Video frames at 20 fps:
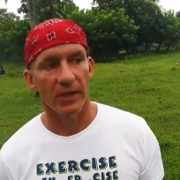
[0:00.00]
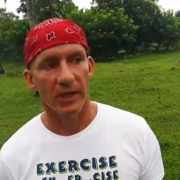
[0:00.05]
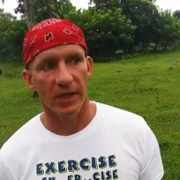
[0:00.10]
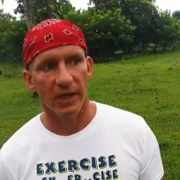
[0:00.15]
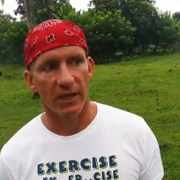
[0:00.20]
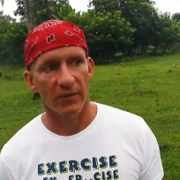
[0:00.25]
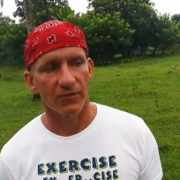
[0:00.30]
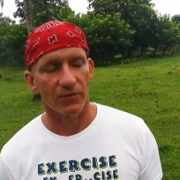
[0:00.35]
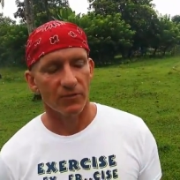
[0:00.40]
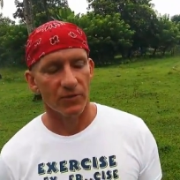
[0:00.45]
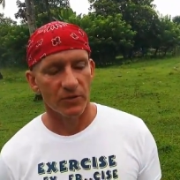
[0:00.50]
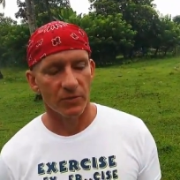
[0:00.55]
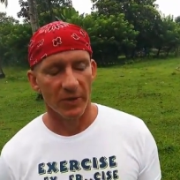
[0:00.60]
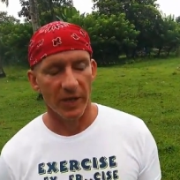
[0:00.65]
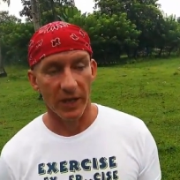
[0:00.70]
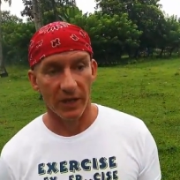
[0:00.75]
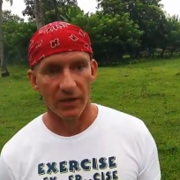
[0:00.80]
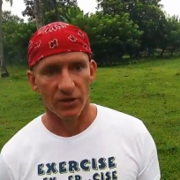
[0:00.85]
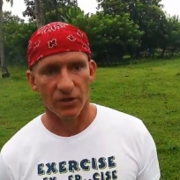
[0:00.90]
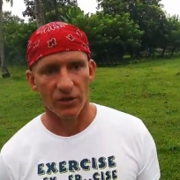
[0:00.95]
and from
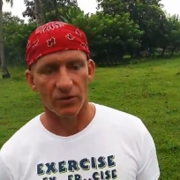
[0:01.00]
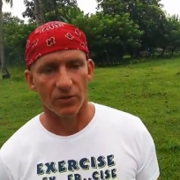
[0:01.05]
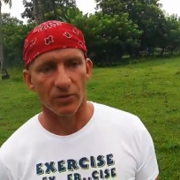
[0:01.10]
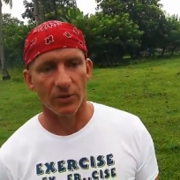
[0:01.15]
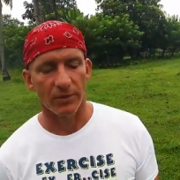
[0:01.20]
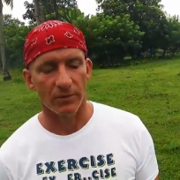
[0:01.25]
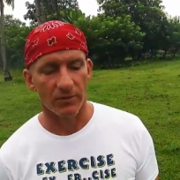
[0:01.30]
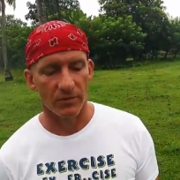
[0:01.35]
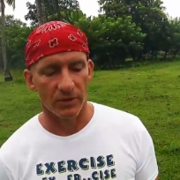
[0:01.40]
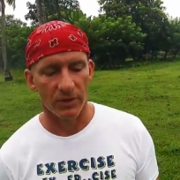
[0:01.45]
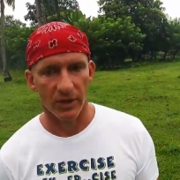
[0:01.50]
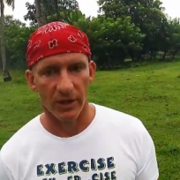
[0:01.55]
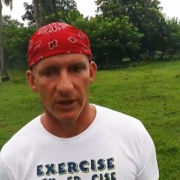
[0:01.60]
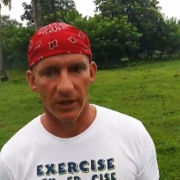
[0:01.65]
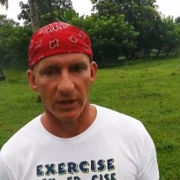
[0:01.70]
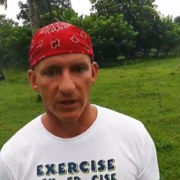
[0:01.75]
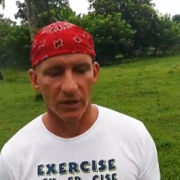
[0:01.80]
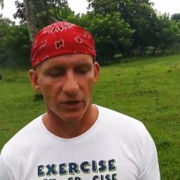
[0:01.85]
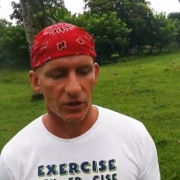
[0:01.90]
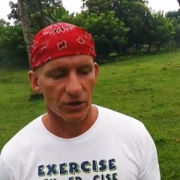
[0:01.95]
Spanish to, to
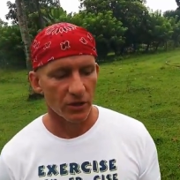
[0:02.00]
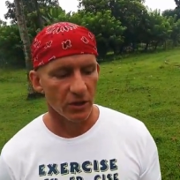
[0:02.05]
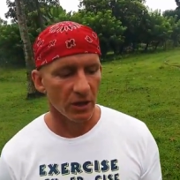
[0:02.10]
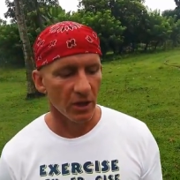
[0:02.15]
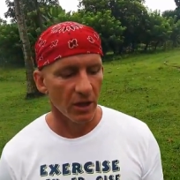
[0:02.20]
English.